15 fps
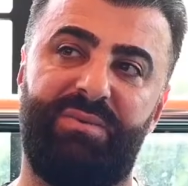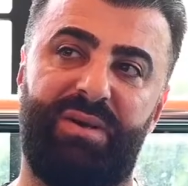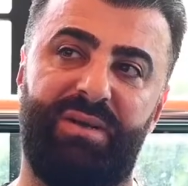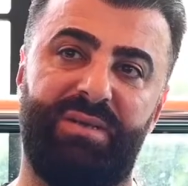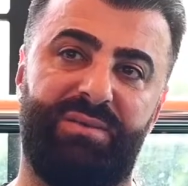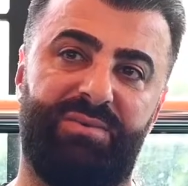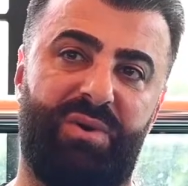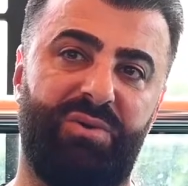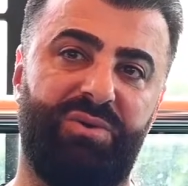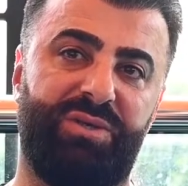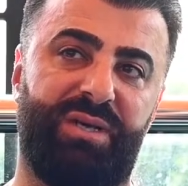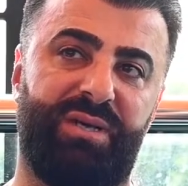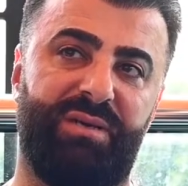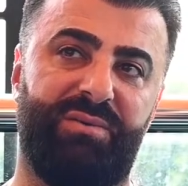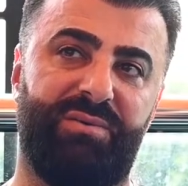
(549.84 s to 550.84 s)
one is
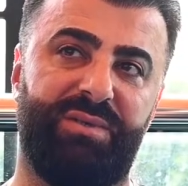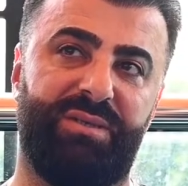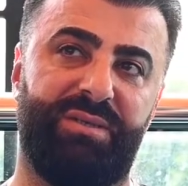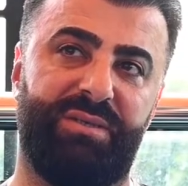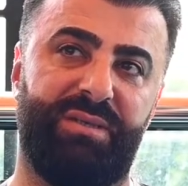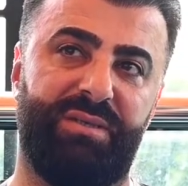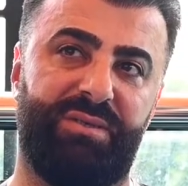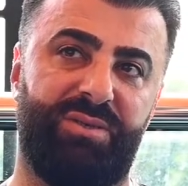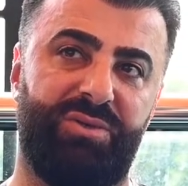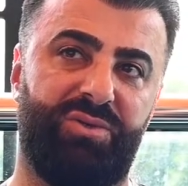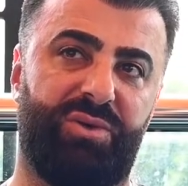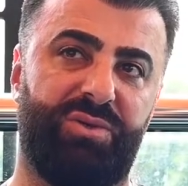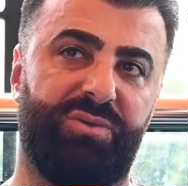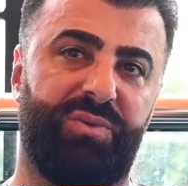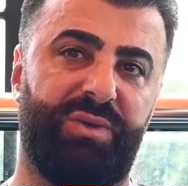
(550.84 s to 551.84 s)
Rawsha, which is in St
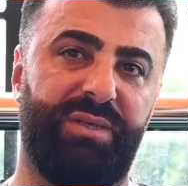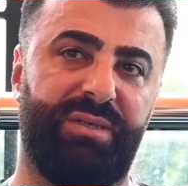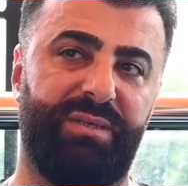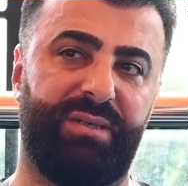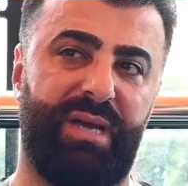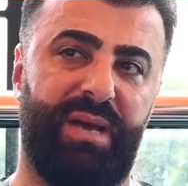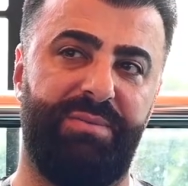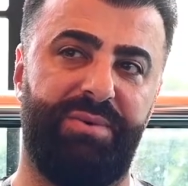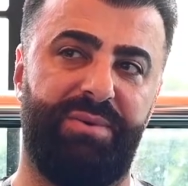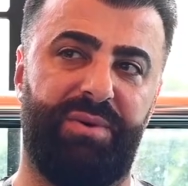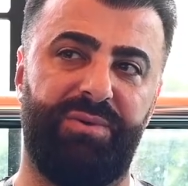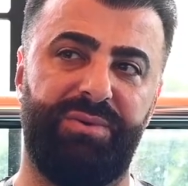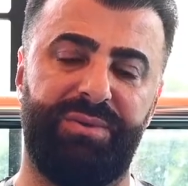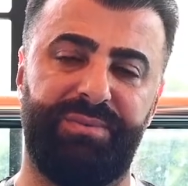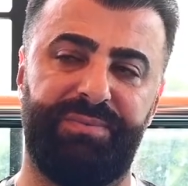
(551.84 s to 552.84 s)
John's Wood, Abbey Road.